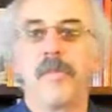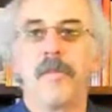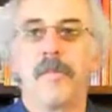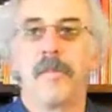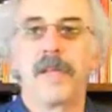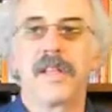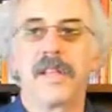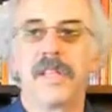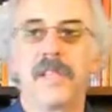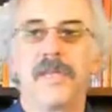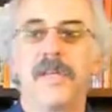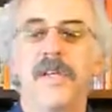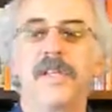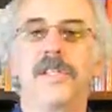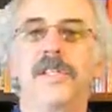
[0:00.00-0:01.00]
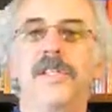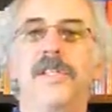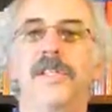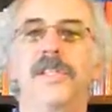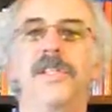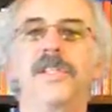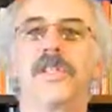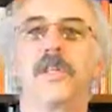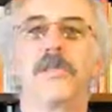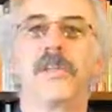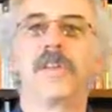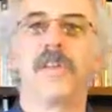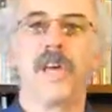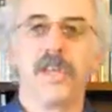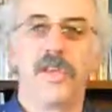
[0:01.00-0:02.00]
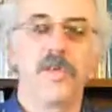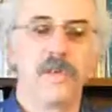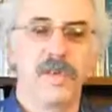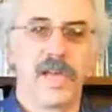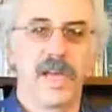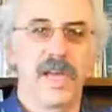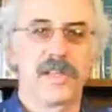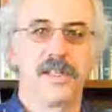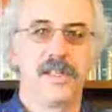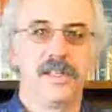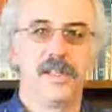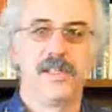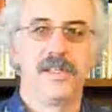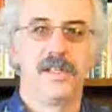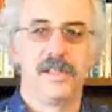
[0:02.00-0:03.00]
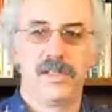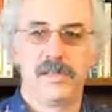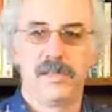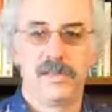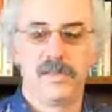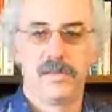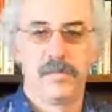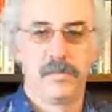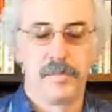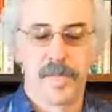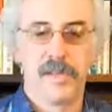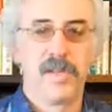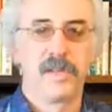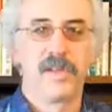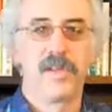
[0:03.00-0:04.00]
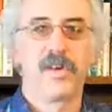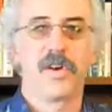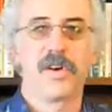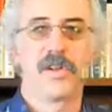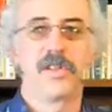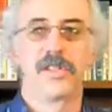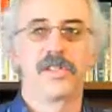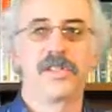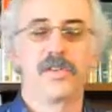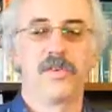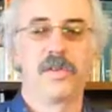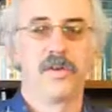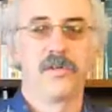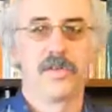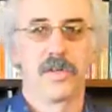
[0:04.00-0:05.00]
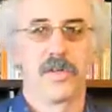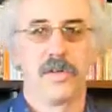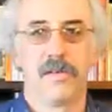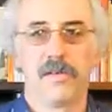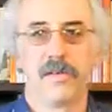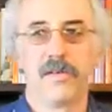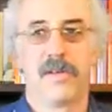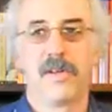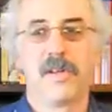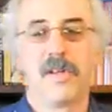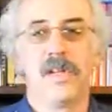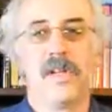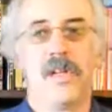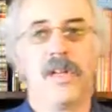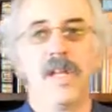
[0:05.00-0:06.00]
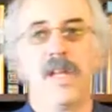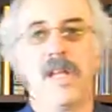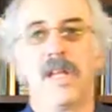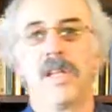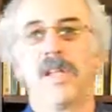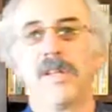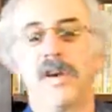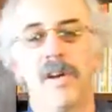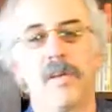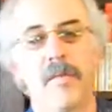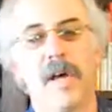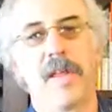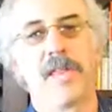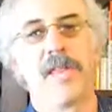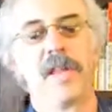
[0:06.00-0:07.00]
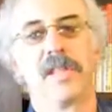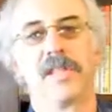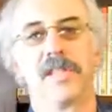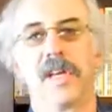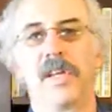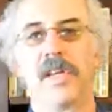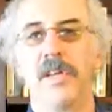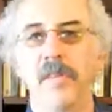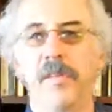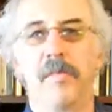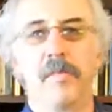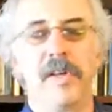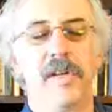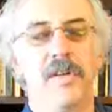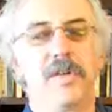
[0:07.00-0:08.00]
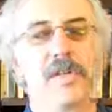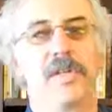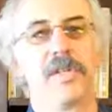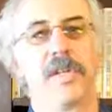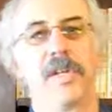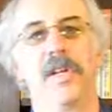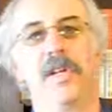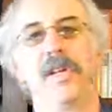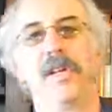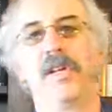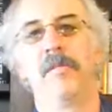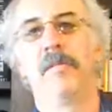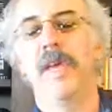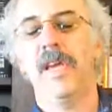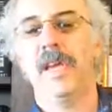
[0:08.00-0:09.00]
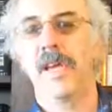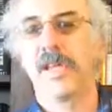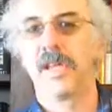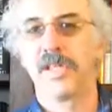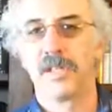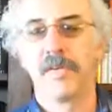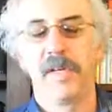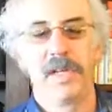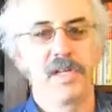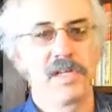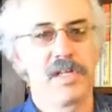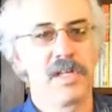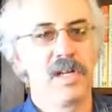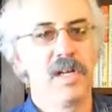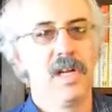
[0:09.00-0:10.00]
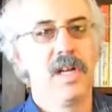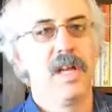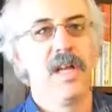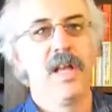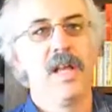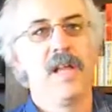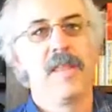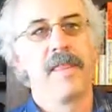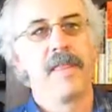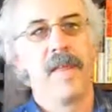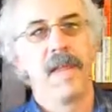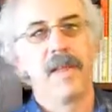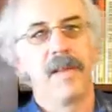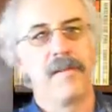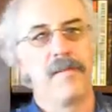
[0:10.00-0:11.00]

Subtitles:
Make the speech something that you would like to be in the audience to observe. Talk about things that you would be interested in. Make it a speech that